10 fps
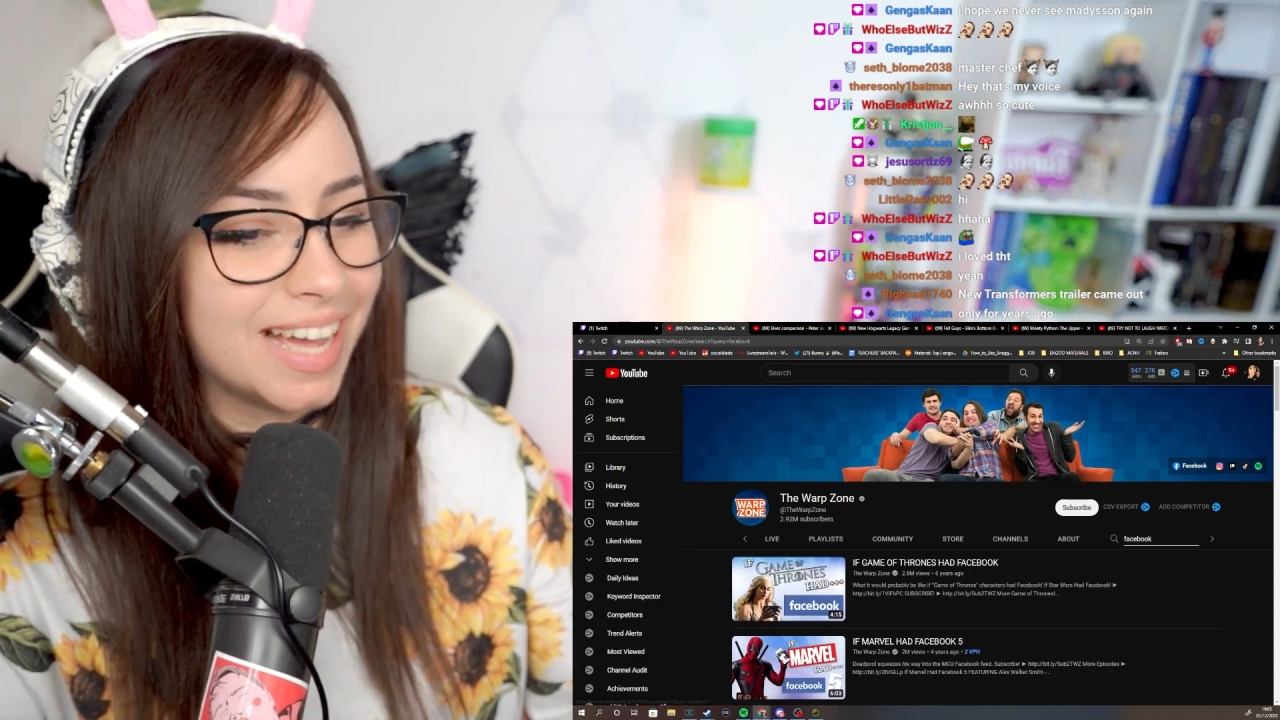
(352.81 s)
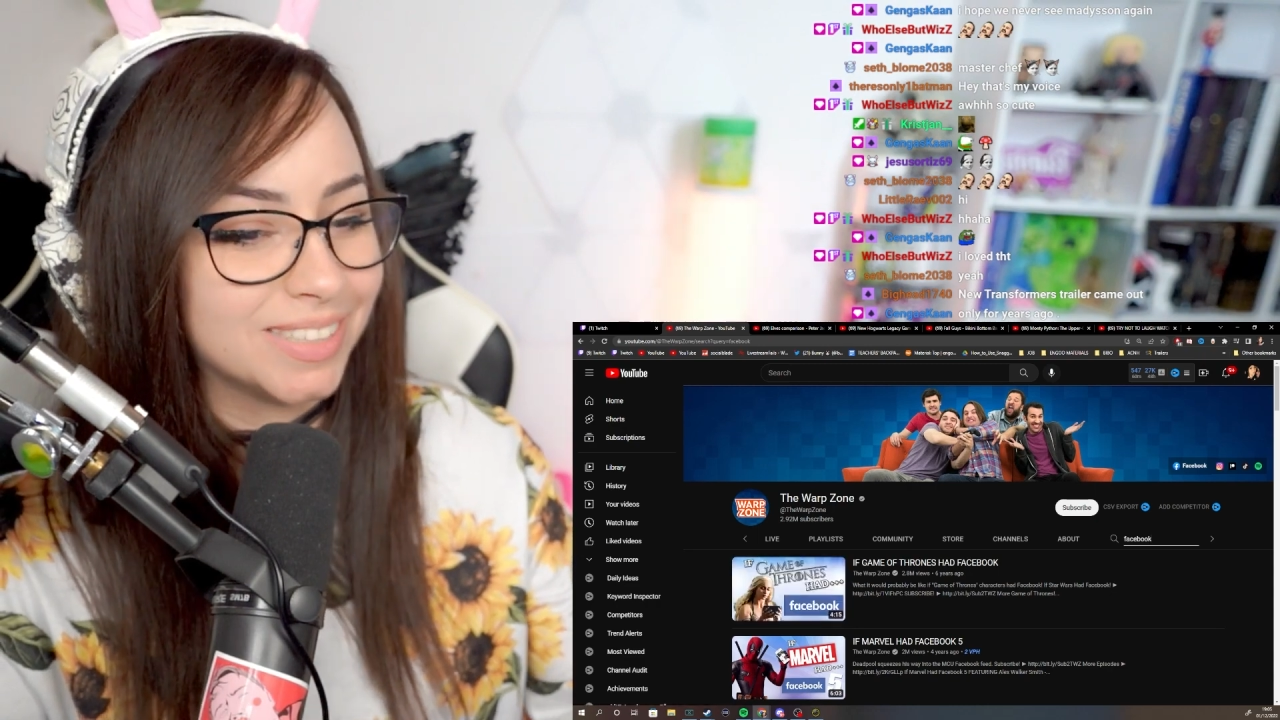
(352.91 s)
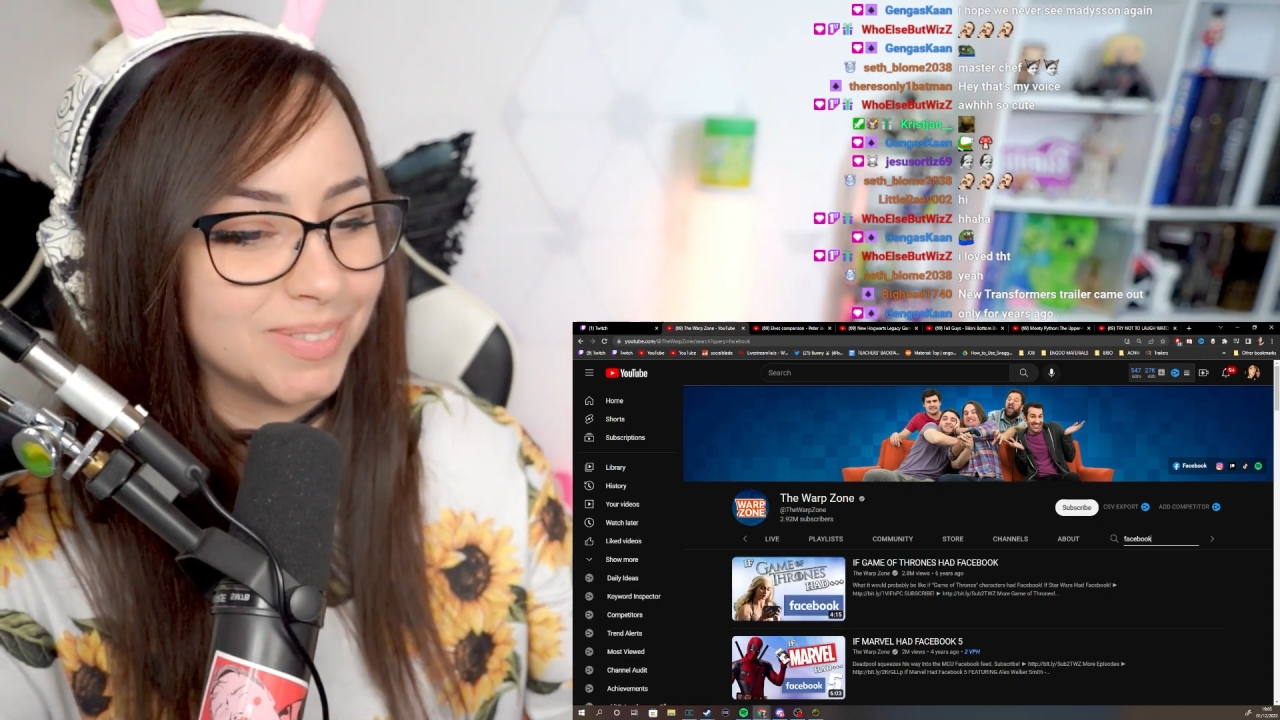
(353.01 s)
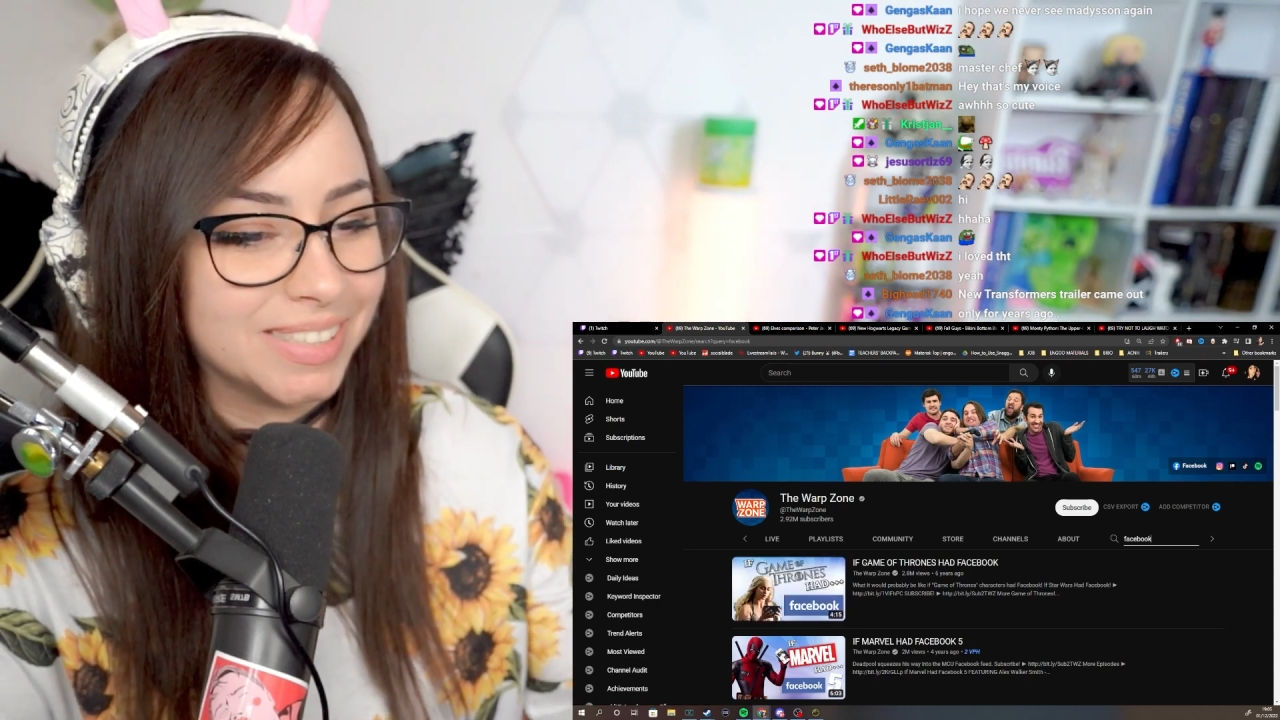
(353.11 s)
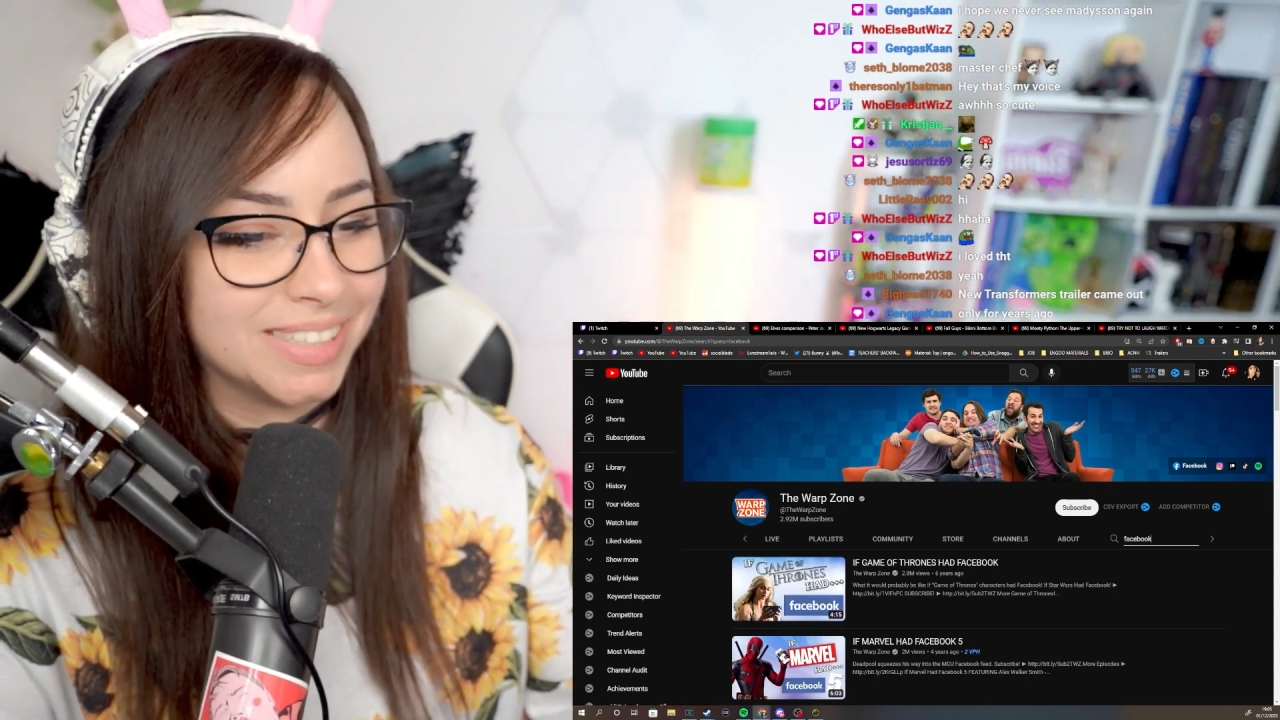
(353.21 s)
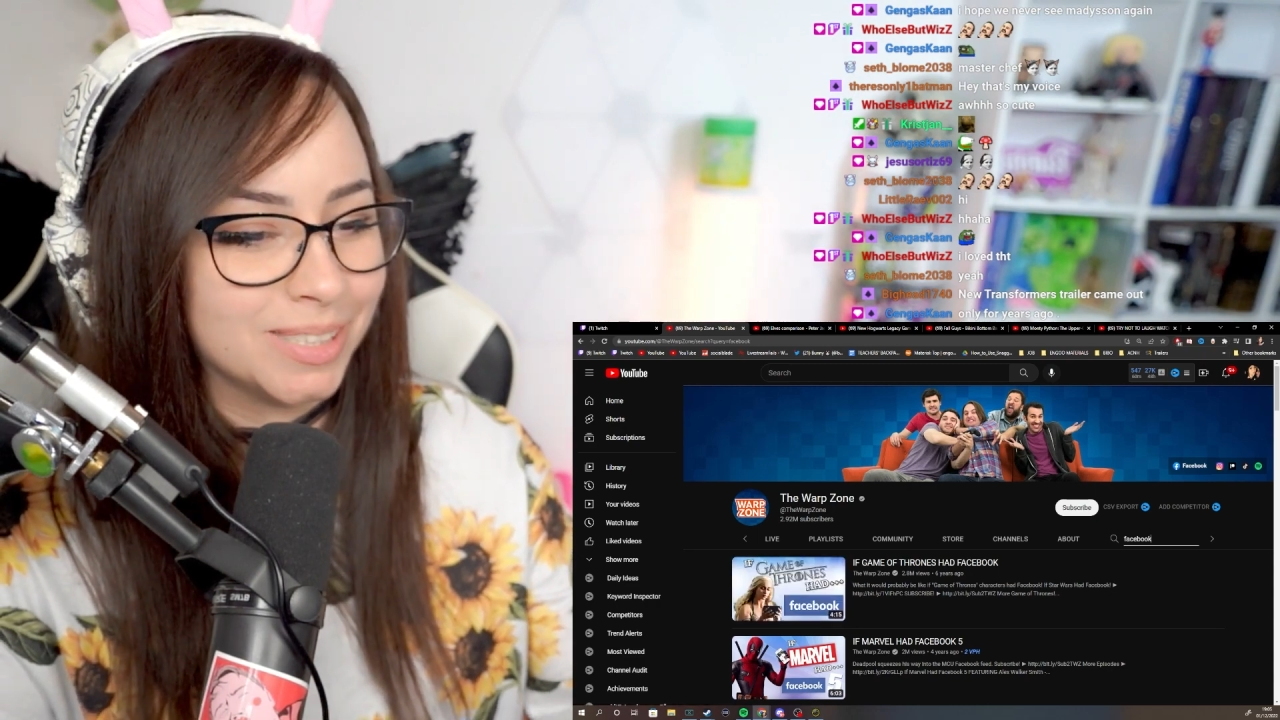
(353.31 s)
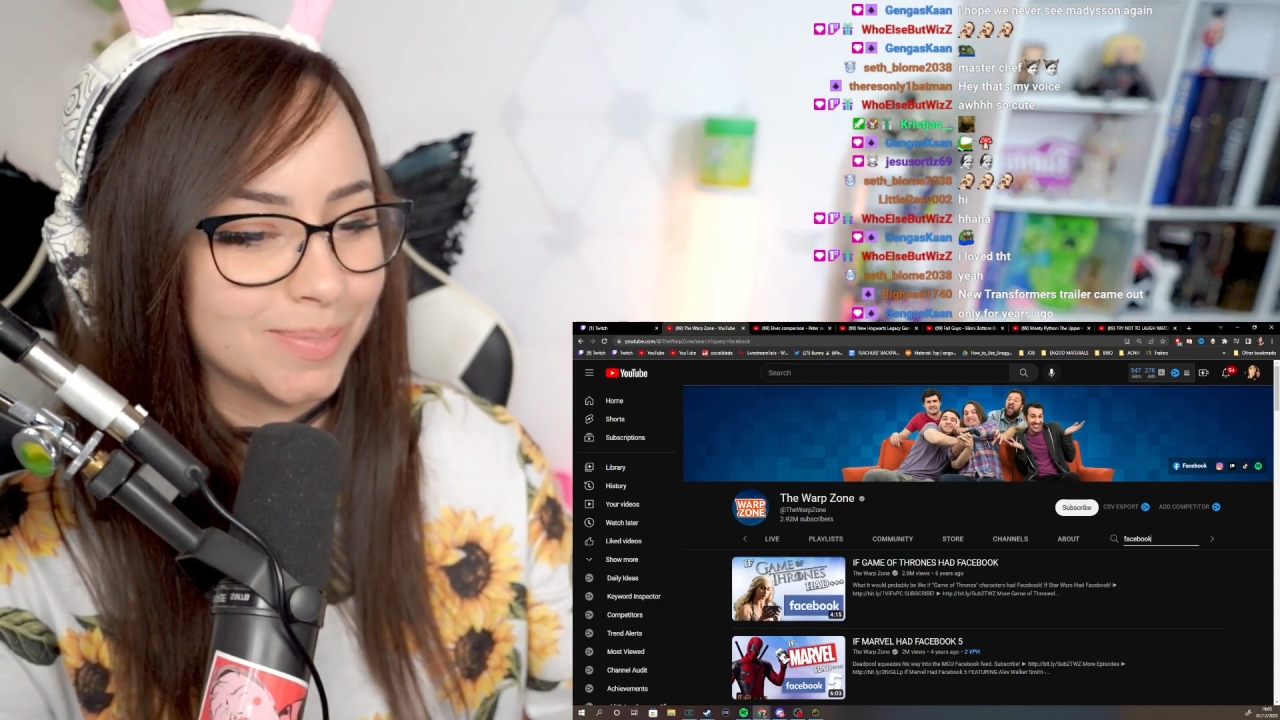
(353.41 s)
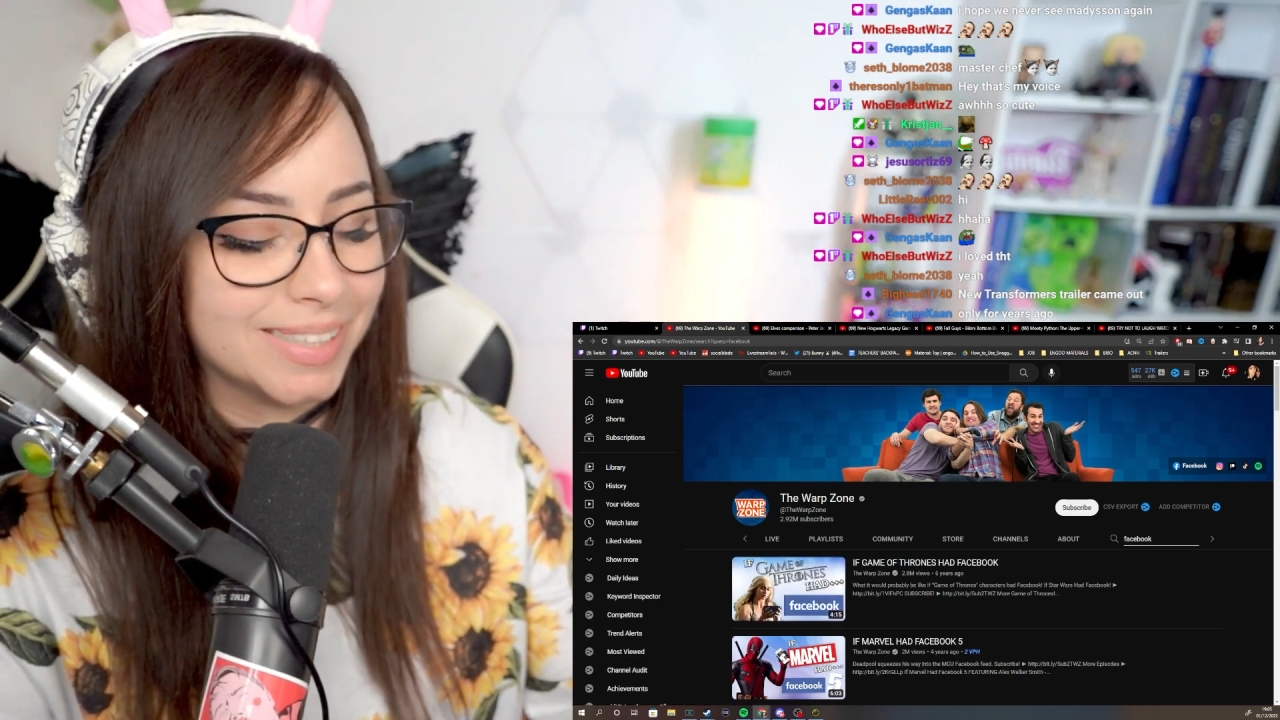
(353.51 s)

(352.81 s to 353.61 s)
that one as